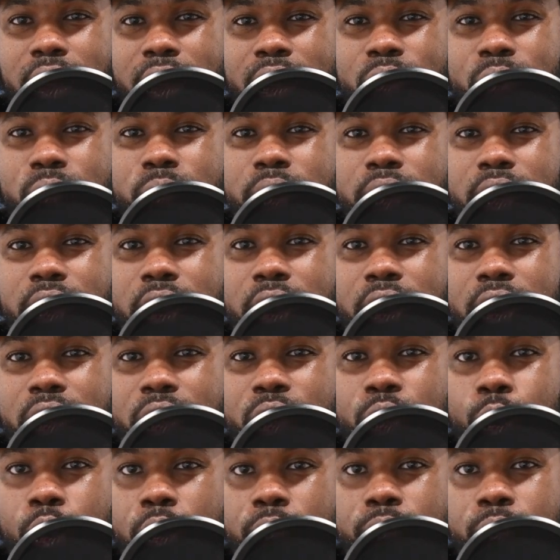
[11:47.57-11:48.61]
I don't want to hit a
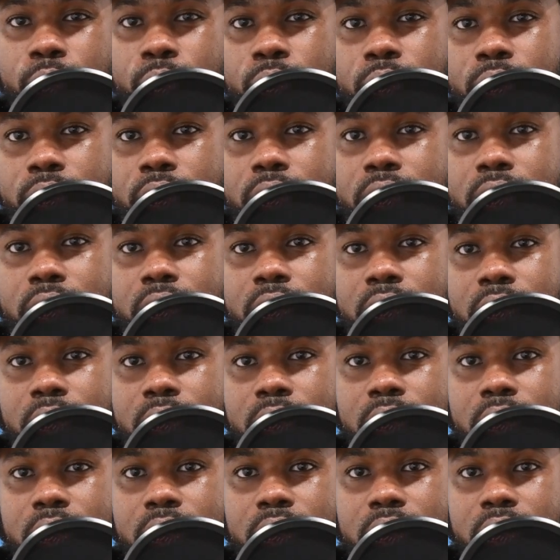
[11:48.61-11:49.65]
golf course,
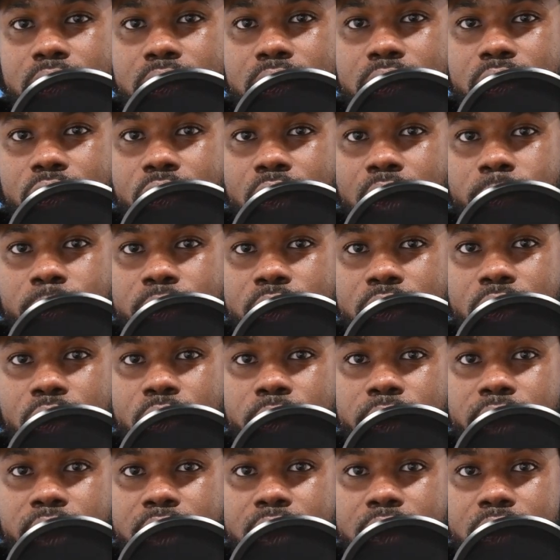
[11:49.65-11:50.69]
so I'm going to
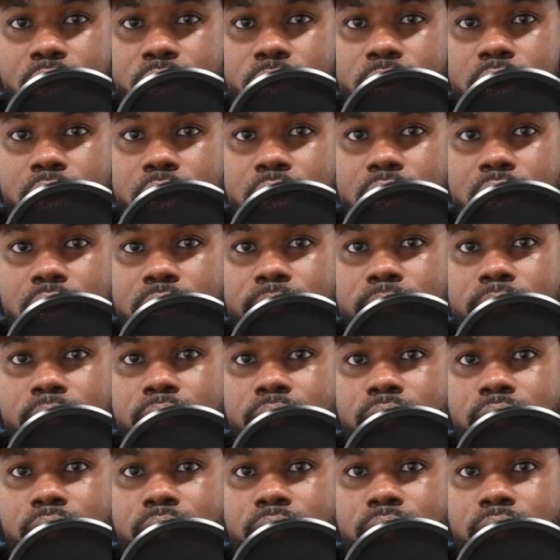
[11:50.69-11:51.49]
go ahead and do this.